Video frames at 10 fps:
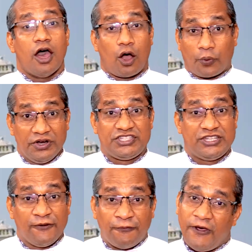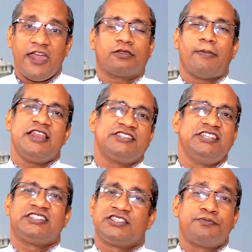A Christian faith, my dear
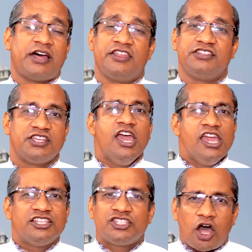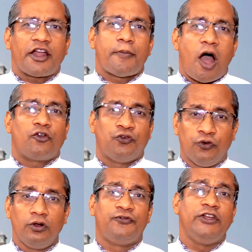sisters and brothers, is not about
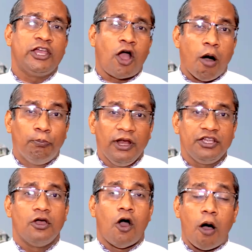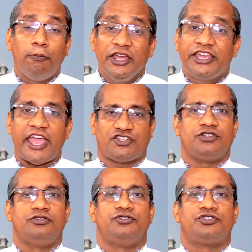fulfilling obli
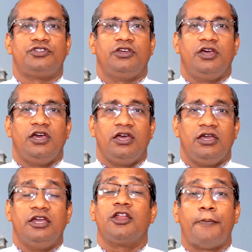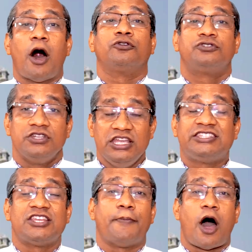obligations. It about,
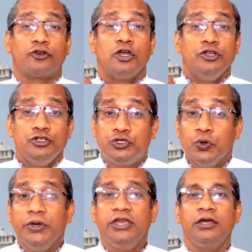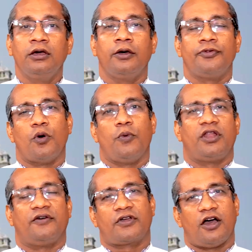it's about doing the
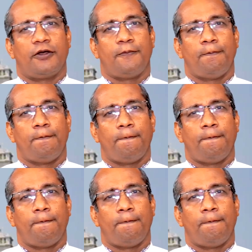word of God.